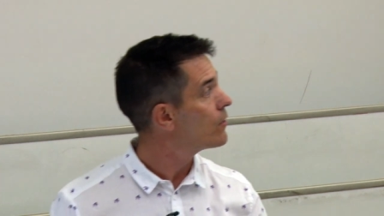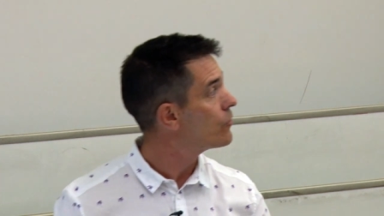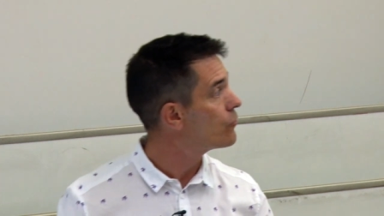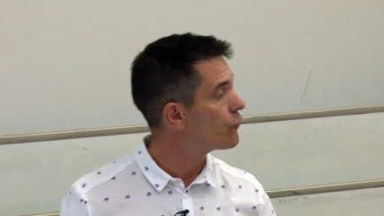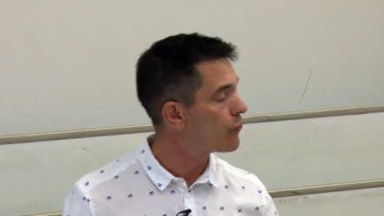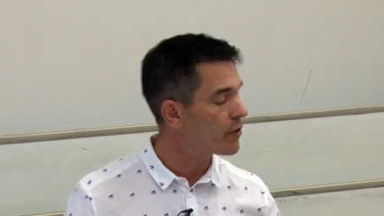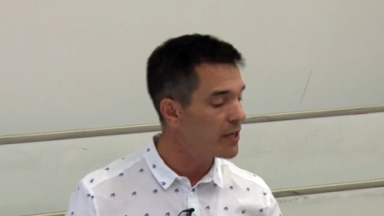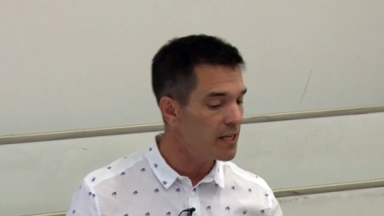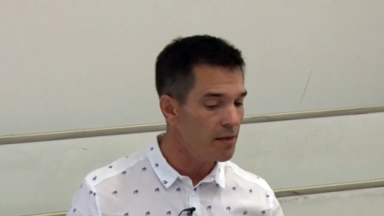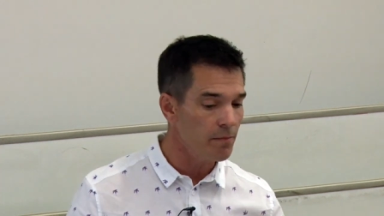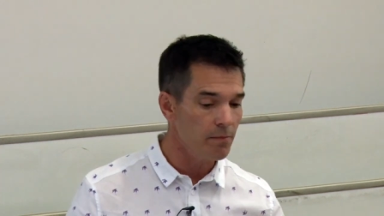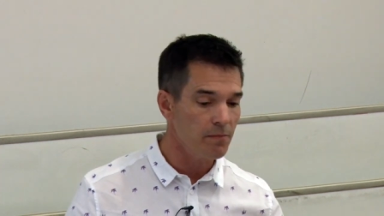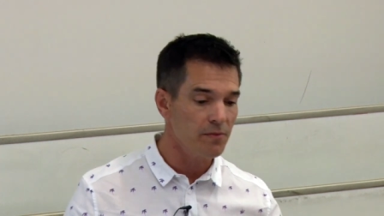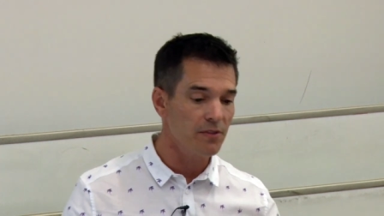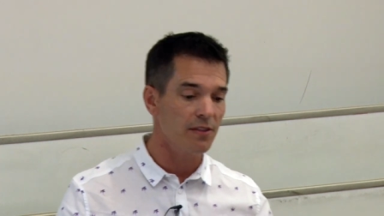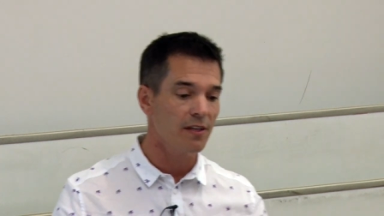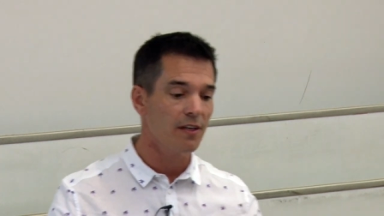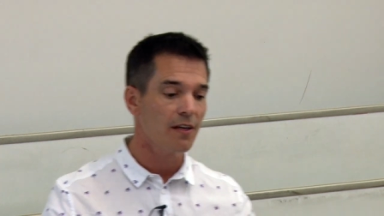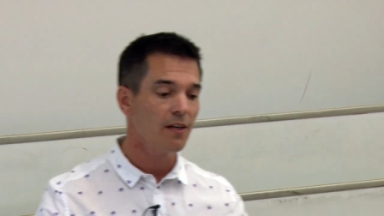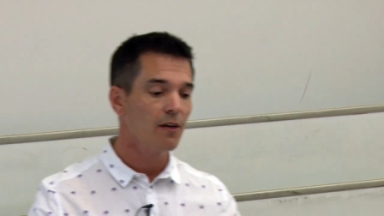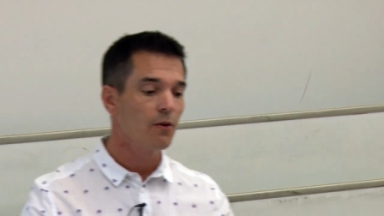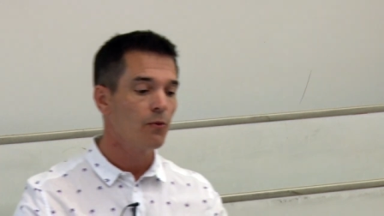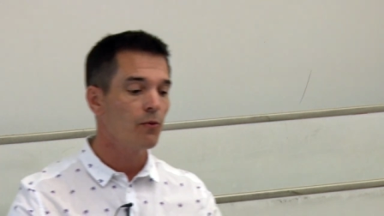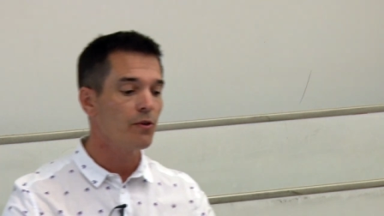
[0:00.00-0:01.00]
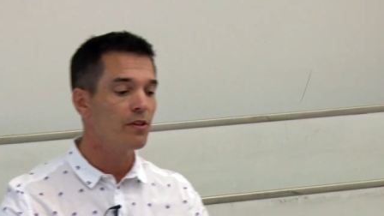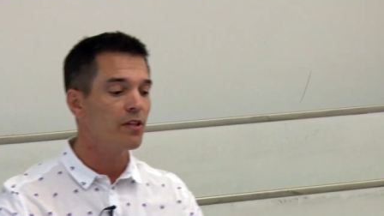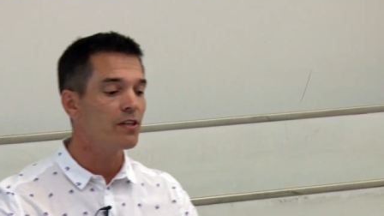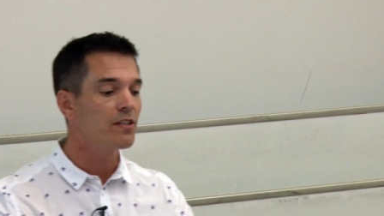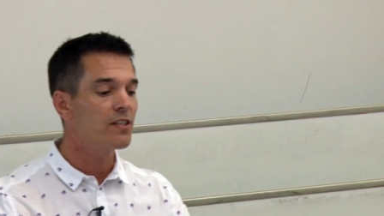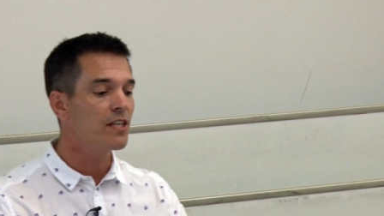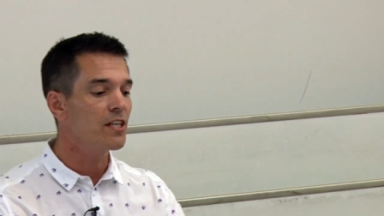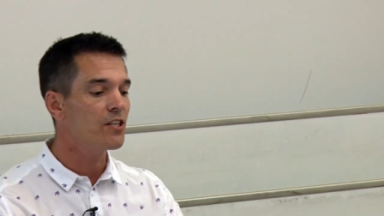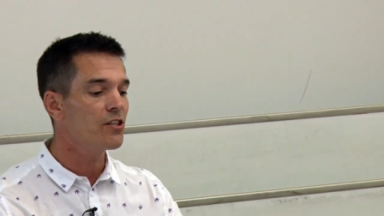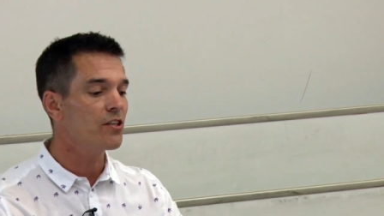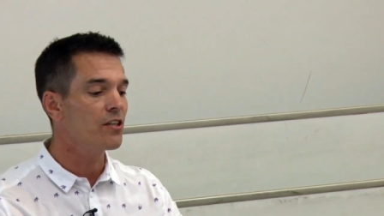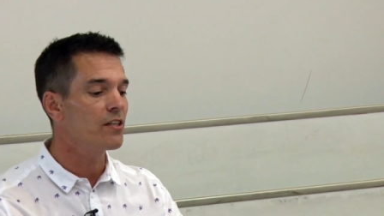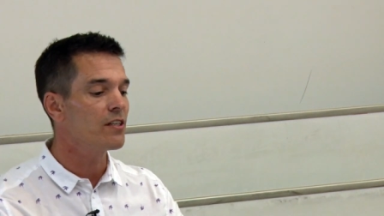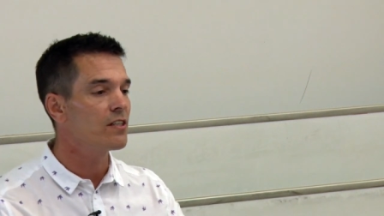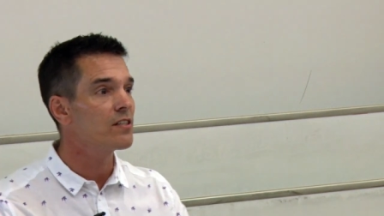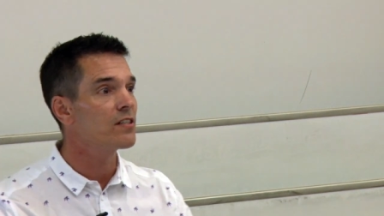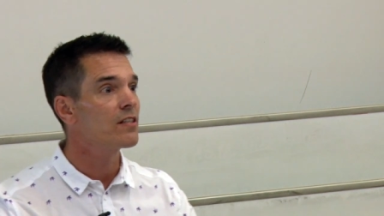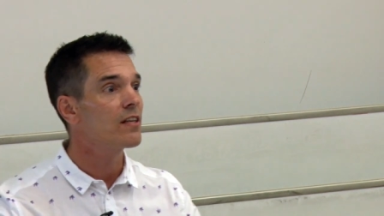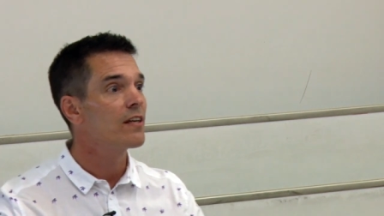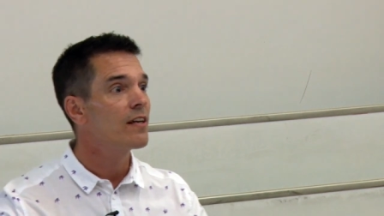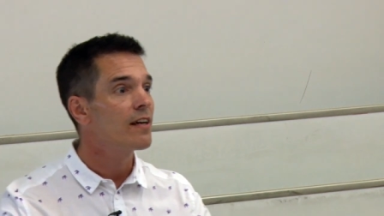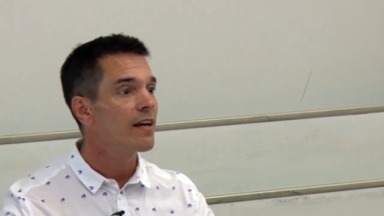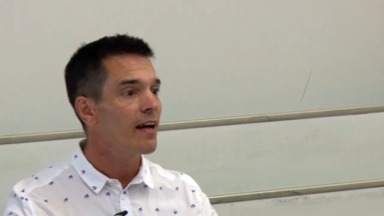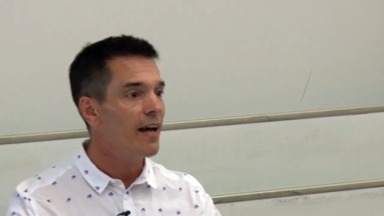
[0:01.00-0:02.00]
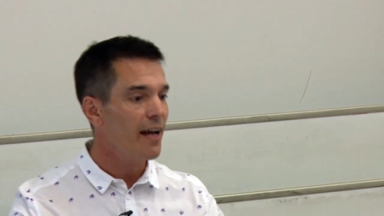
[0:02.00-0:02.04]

dreams, with additions,